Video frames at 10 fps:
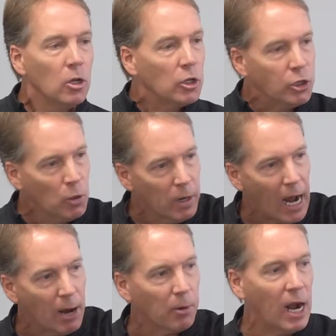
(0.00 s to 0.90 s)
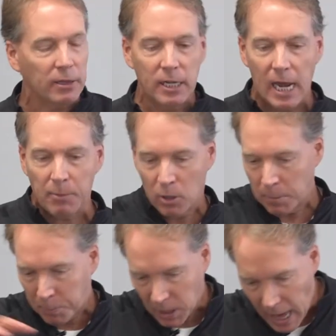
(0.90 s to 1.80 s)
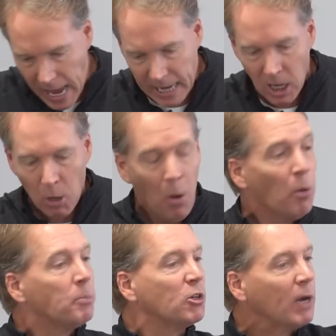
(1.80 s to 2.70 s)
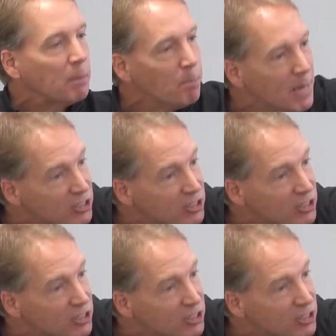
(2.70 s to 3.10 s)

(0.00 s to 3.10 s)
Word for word: You and I were out in the neighborhood playing, doing